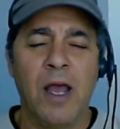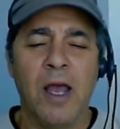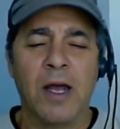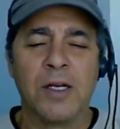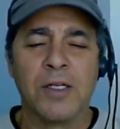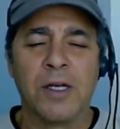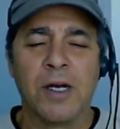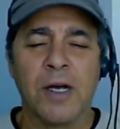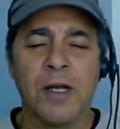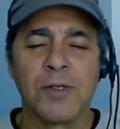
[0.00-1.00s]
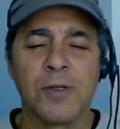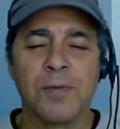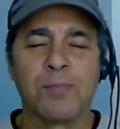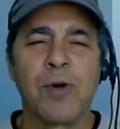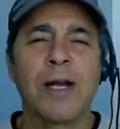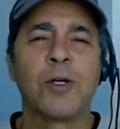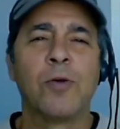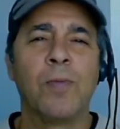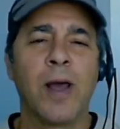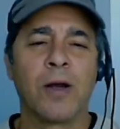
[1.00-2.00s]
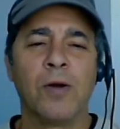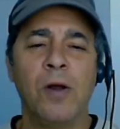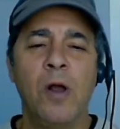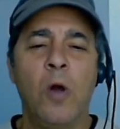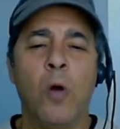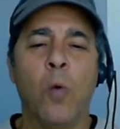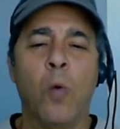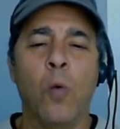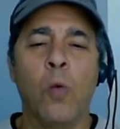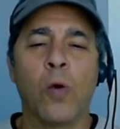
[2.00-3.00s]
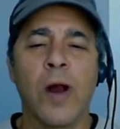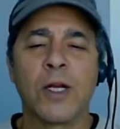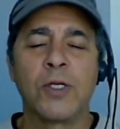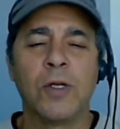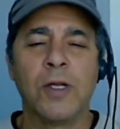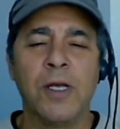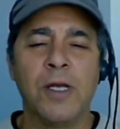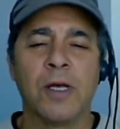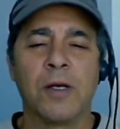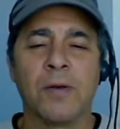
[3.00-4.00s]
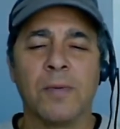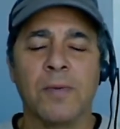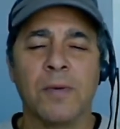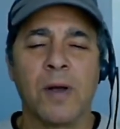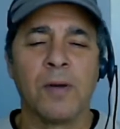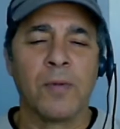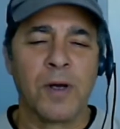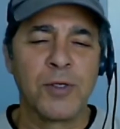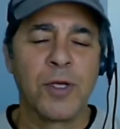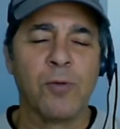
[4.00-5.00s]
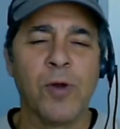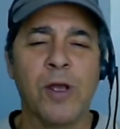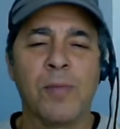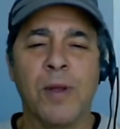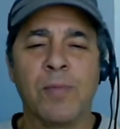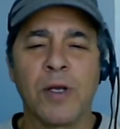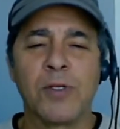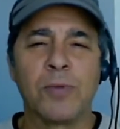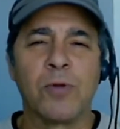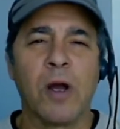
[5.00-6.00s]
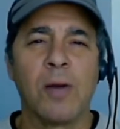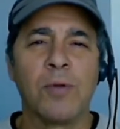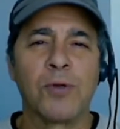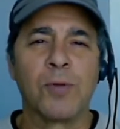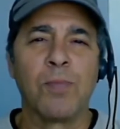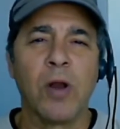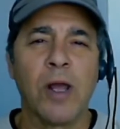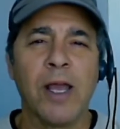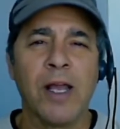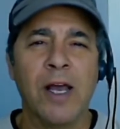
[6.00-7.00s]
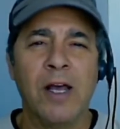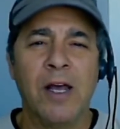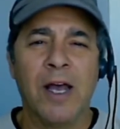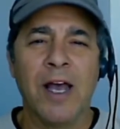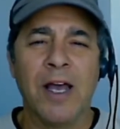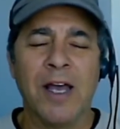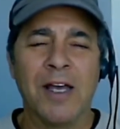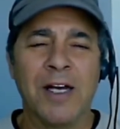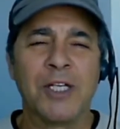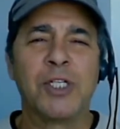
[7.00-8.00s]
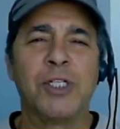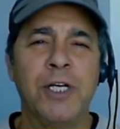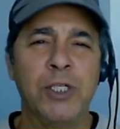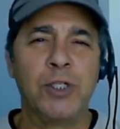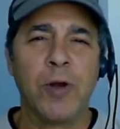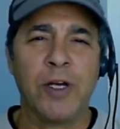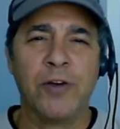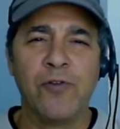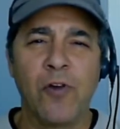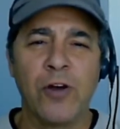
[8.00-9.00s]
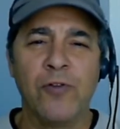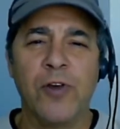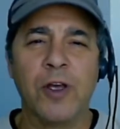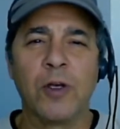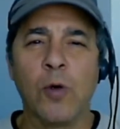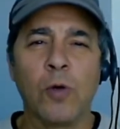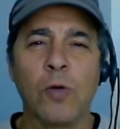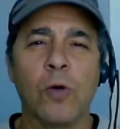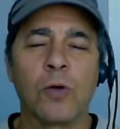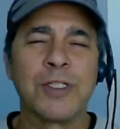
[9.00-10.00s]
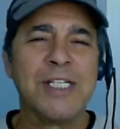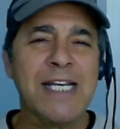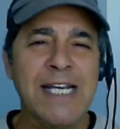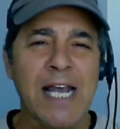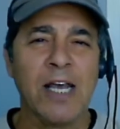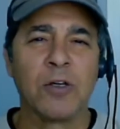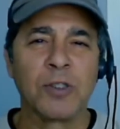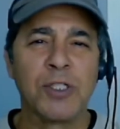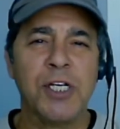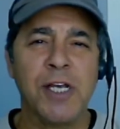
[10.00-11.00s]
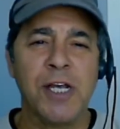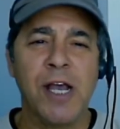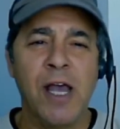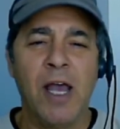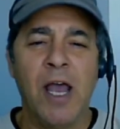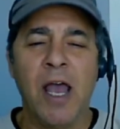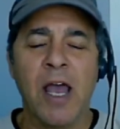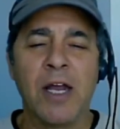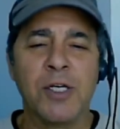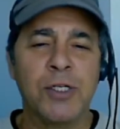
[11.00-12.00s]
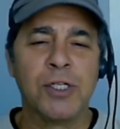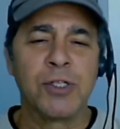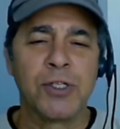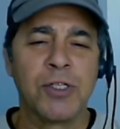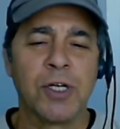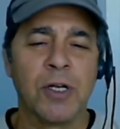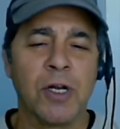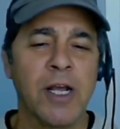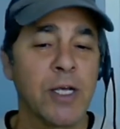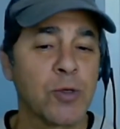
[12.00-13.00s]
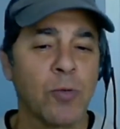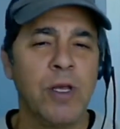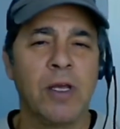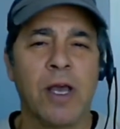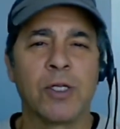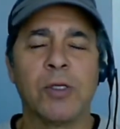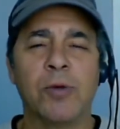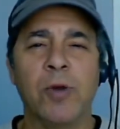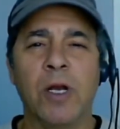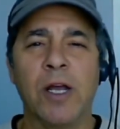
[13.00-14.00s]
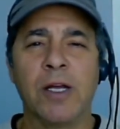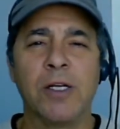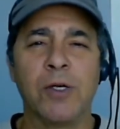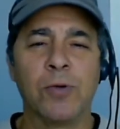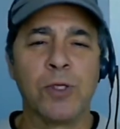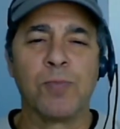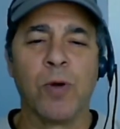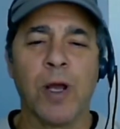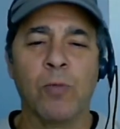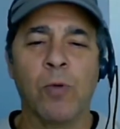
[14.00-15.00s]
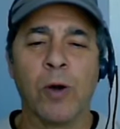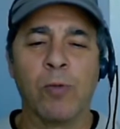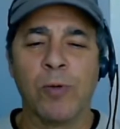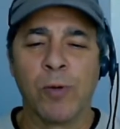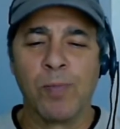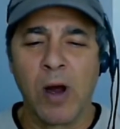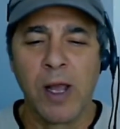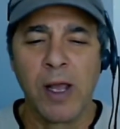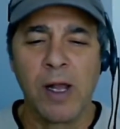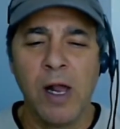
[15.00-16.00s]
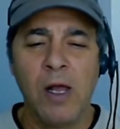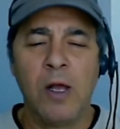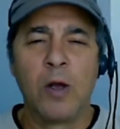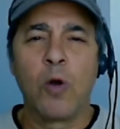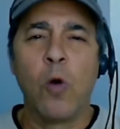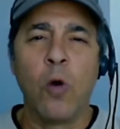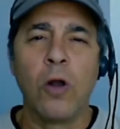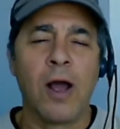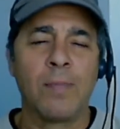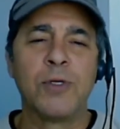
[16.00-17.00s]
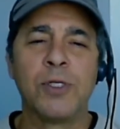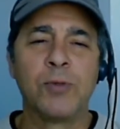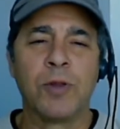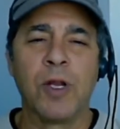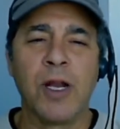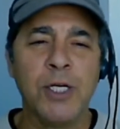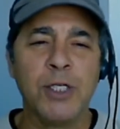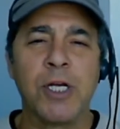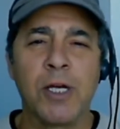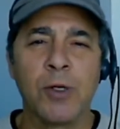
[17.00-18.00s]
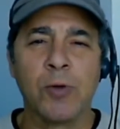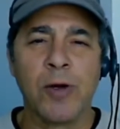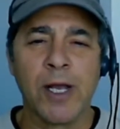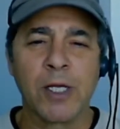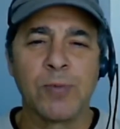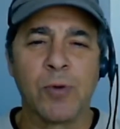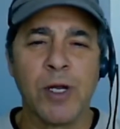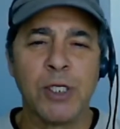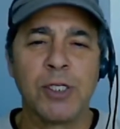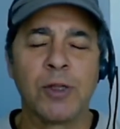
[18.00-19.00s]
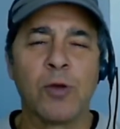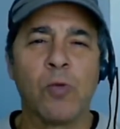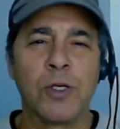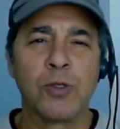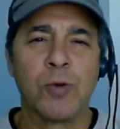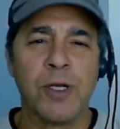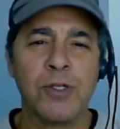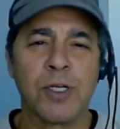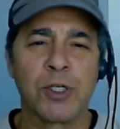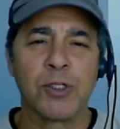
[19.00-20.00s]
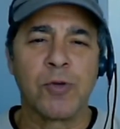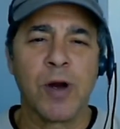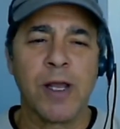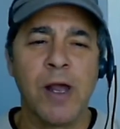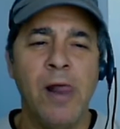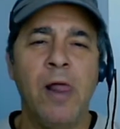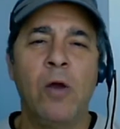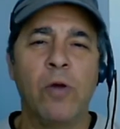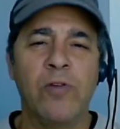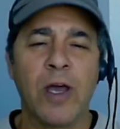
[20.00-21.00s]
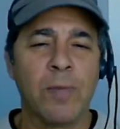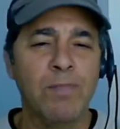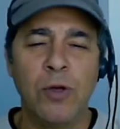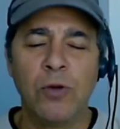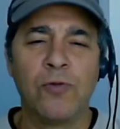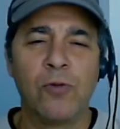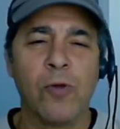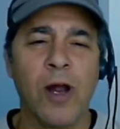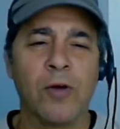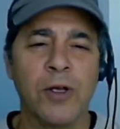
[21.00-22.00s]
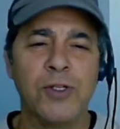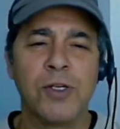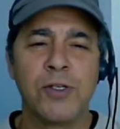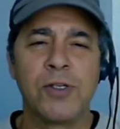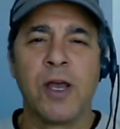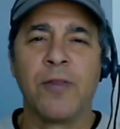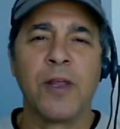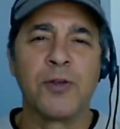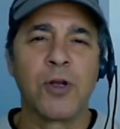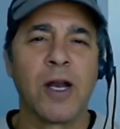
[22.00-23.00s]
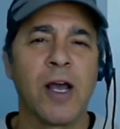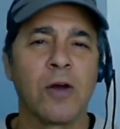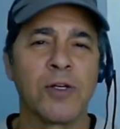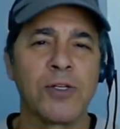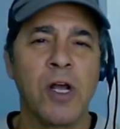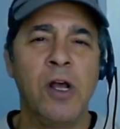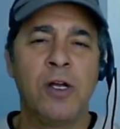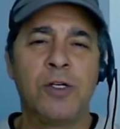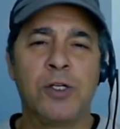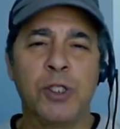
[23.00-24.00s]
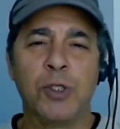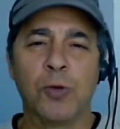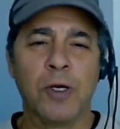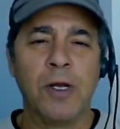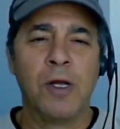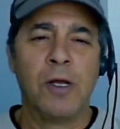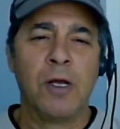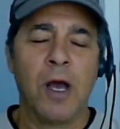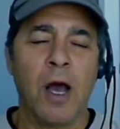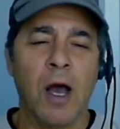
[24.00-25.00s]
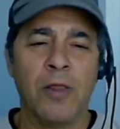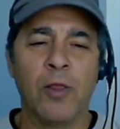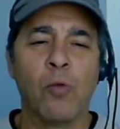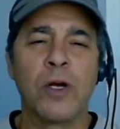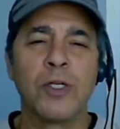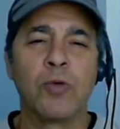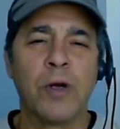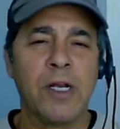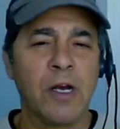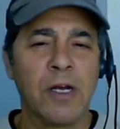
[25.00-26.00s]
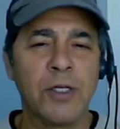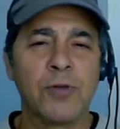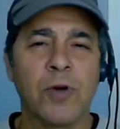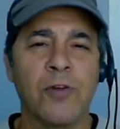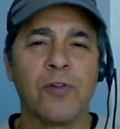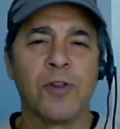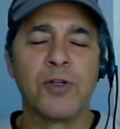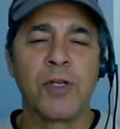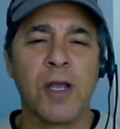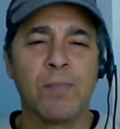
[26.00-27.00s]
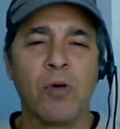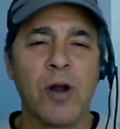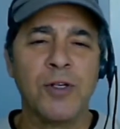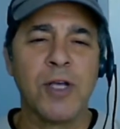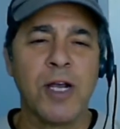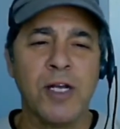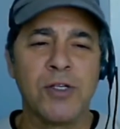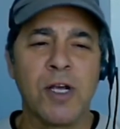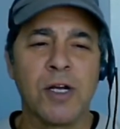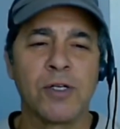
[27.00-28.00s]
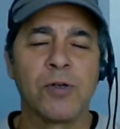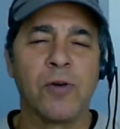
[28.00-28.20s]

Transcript: And as a practical matter, we're actually, when I say we, I mean my subscribers are playing an exchange-traded fund vehicle called TLT. And just last week, actually, we legged into a spread where we were buying call options with a late January expiration at the 126 strike. We've had a beautiful rally since then that's allowed us to short the 129 strike for the same price, 80 cents.